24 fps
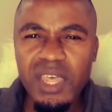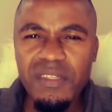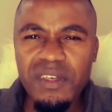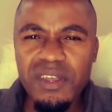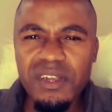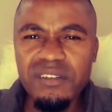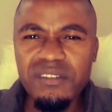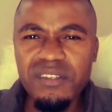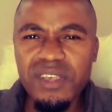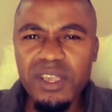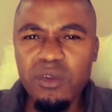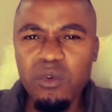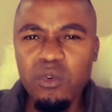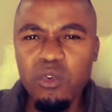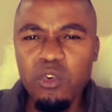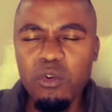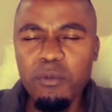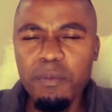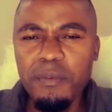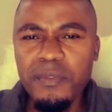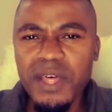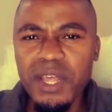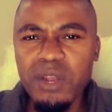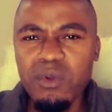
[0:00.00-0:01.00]
there is a
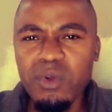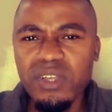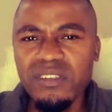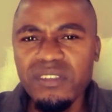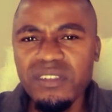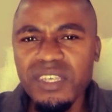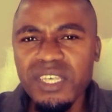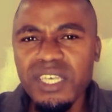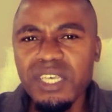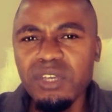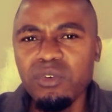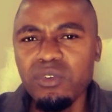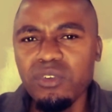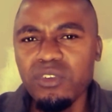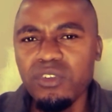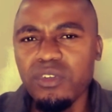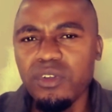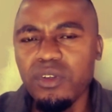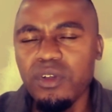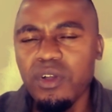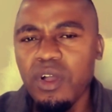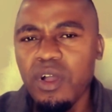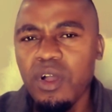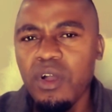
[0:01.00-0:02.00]
group that was killed
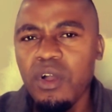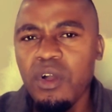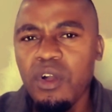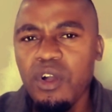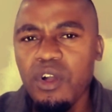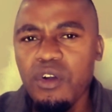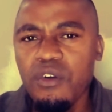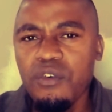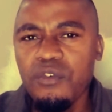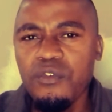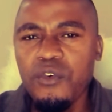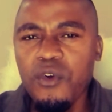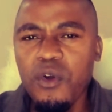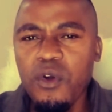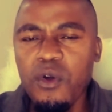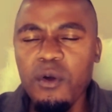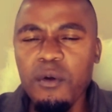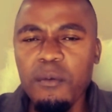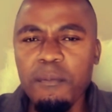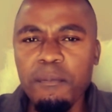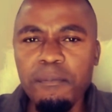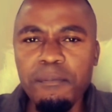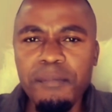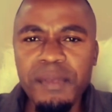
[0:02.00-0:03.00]

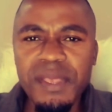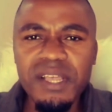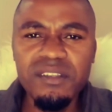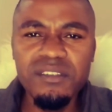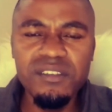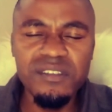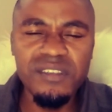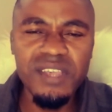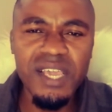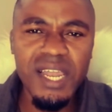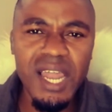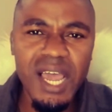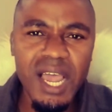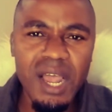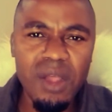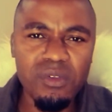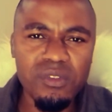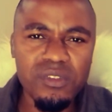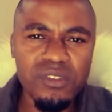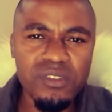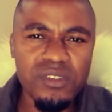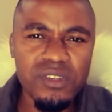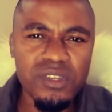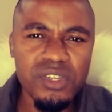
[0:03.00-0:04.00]
for being
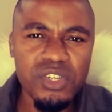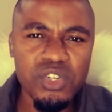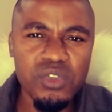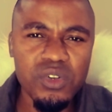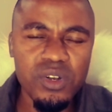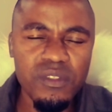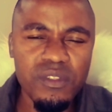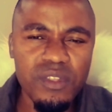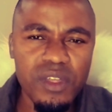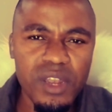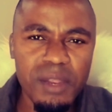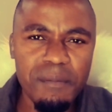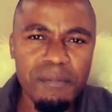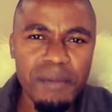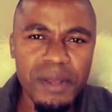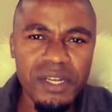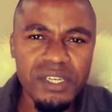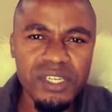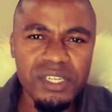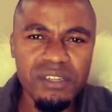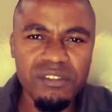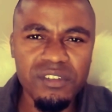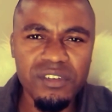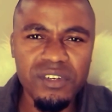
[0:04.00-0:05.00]
sellouts during the
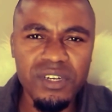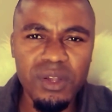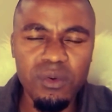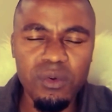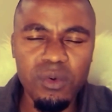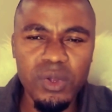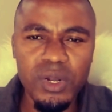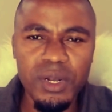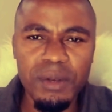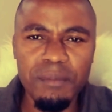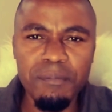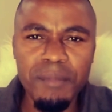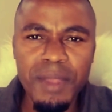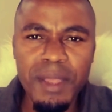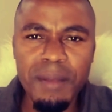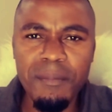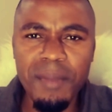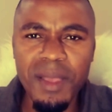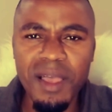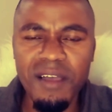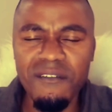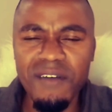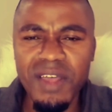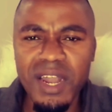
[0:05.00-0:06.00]
liberation struggle.
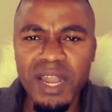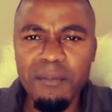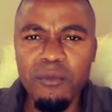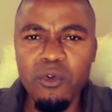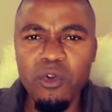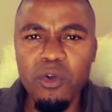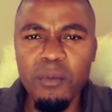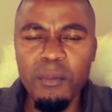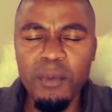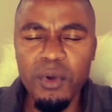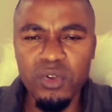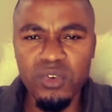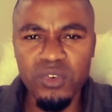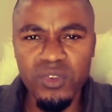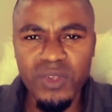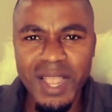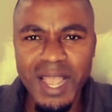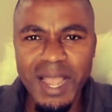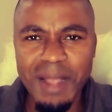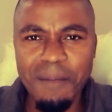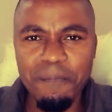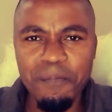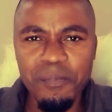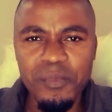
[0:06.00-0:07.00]
Remember, Vanam Koma would
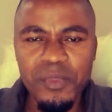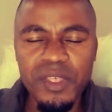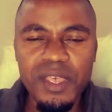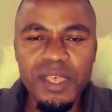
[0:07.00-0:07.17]
come